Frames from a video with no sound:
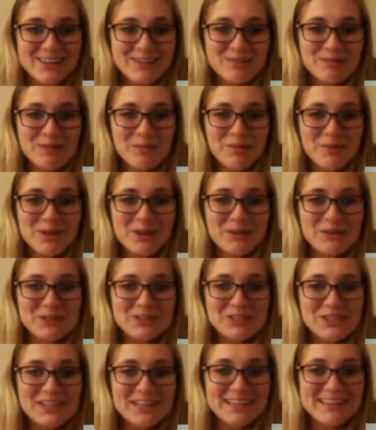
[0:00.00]
remember a
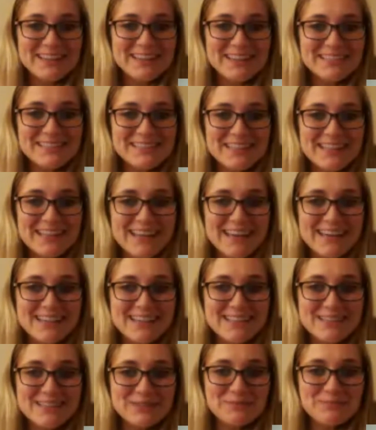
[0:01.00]
question like this in like any of
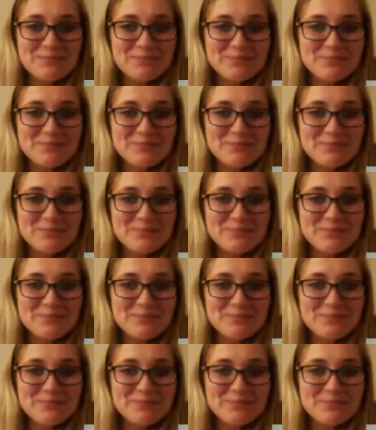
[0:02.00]
the